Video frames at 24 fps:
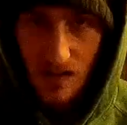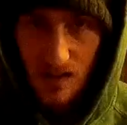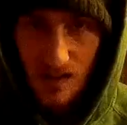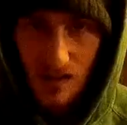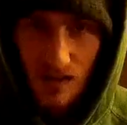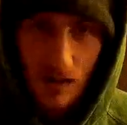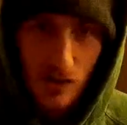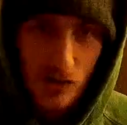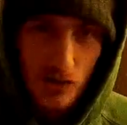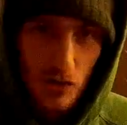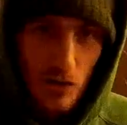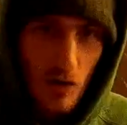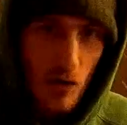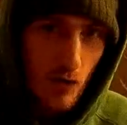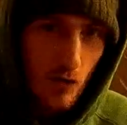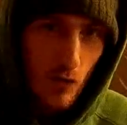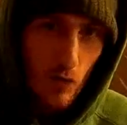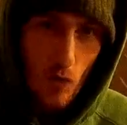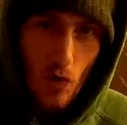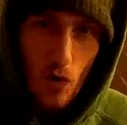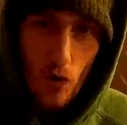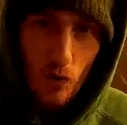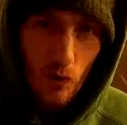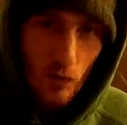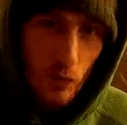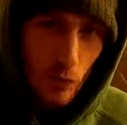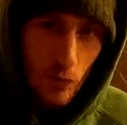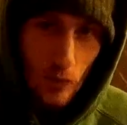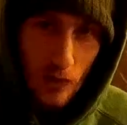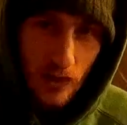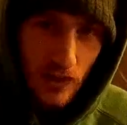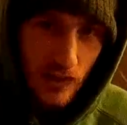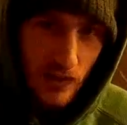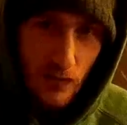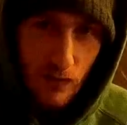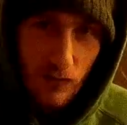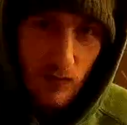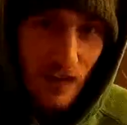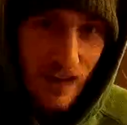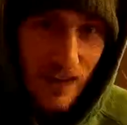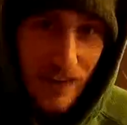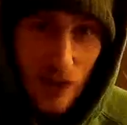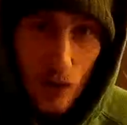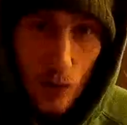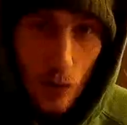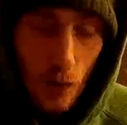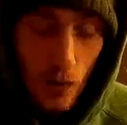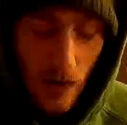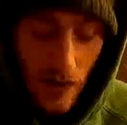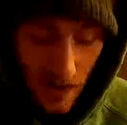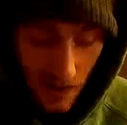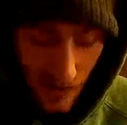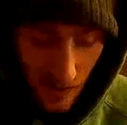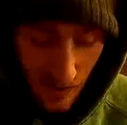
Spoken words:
the drone won't really fight the wind.